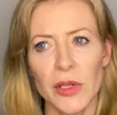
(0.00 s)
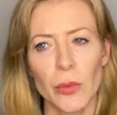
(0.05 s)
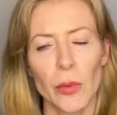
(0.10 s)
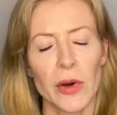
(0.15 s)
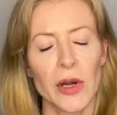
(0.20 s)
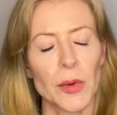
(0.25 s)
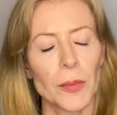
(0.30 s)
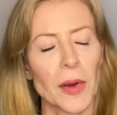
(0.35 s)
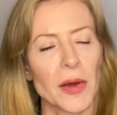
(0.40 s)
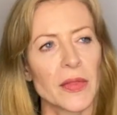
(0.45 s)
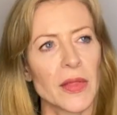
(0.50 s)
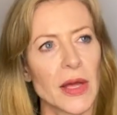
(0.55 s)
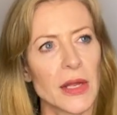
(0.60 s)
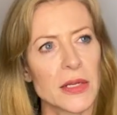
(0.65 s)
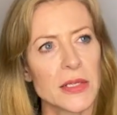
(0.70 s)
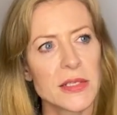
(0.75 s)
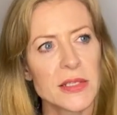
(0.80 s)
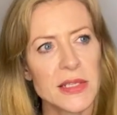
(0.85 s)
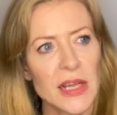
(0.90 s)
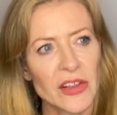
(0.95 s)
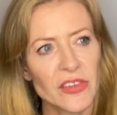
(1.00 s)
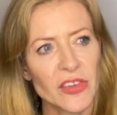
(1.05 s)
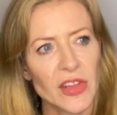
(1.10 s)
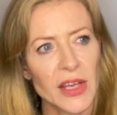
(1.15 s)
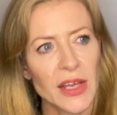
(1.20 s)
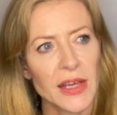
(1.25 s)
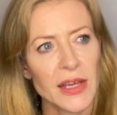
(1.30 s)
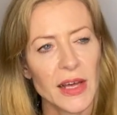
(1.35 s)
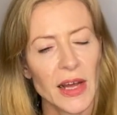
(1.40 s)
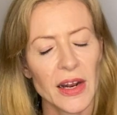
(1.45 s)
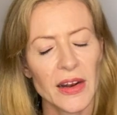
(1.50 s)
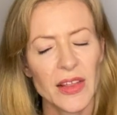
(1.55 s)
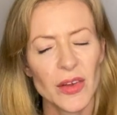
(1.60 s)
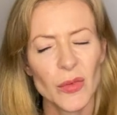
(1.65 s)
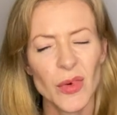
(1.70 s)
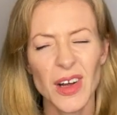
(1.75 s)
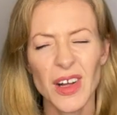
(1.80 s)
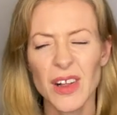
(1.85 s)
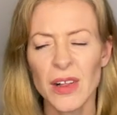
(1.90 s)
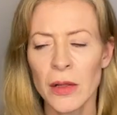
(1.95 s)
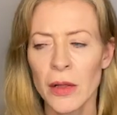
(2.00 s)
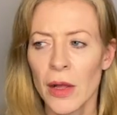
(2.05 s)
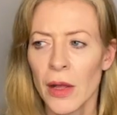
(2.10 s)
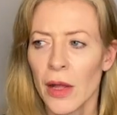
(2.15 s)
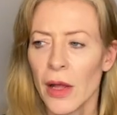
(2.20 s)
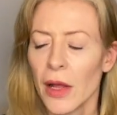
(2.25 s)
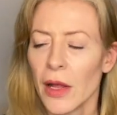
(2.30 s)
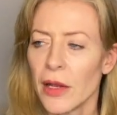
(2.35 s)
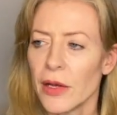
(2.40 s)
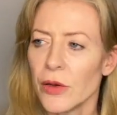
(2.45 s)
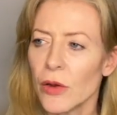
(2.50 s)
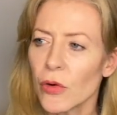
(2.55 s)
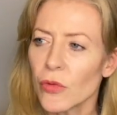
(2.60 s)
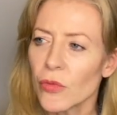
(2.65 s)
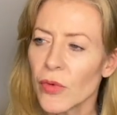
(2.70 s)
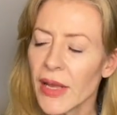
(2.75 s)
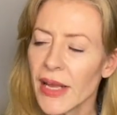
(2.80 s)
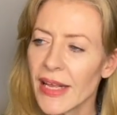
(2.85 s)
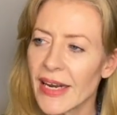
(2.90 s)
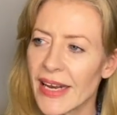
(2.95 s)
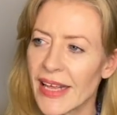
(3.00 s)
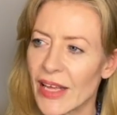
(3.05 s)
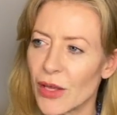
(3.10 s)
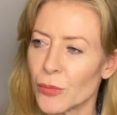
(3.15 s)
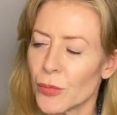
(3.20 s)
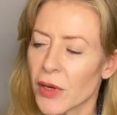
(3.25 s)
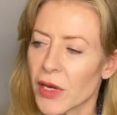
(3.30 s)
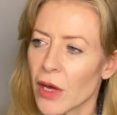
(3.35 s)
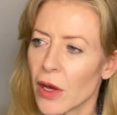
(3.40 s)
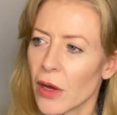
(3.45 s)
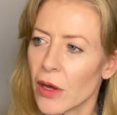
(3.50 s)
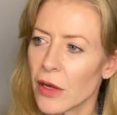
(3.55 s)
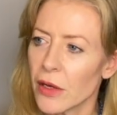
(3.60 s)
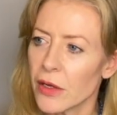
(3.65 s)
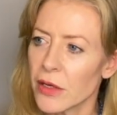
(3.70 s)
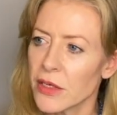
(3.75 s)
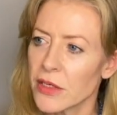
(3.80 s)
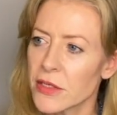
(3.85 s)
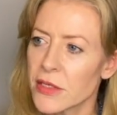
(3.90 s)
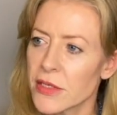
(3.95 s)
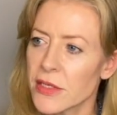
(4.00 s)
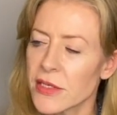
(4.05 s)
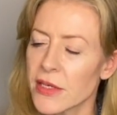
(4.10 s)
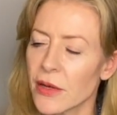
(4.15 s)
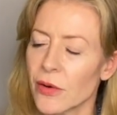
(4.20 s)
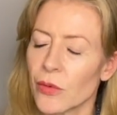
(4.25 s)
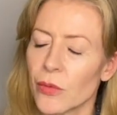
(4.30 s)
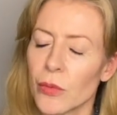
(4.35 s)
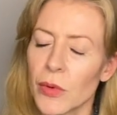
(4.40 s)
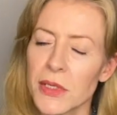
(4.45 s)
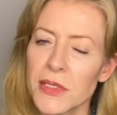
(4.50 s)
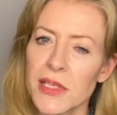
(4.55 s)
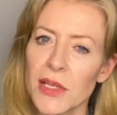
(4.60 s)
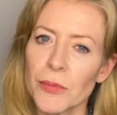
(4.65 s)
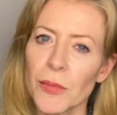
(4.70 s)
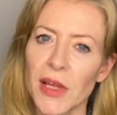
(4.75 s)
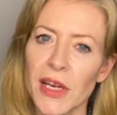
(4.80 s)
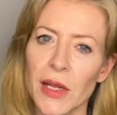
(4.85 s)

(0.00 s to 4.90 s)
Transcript: worried about the anaesthetic? I think, well, not really, because once I made